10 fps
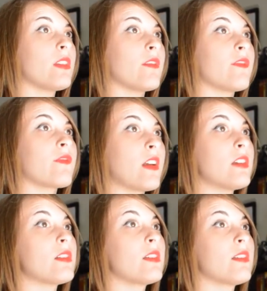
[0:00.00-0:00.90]

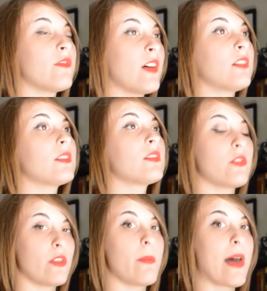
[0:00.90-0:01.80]
front felt
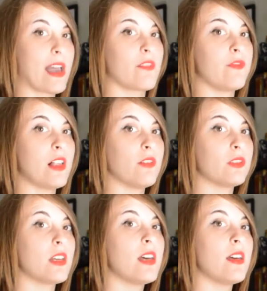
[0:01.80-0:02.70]
to the back
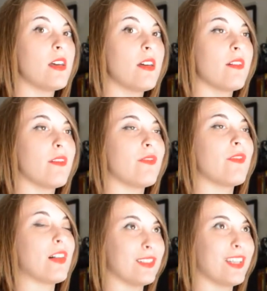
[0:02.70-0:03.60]
felt
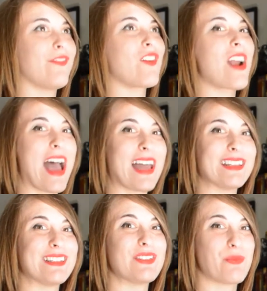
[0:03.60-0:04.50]
for
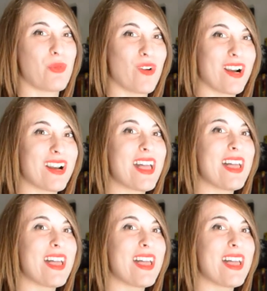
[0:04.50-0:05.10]
added support.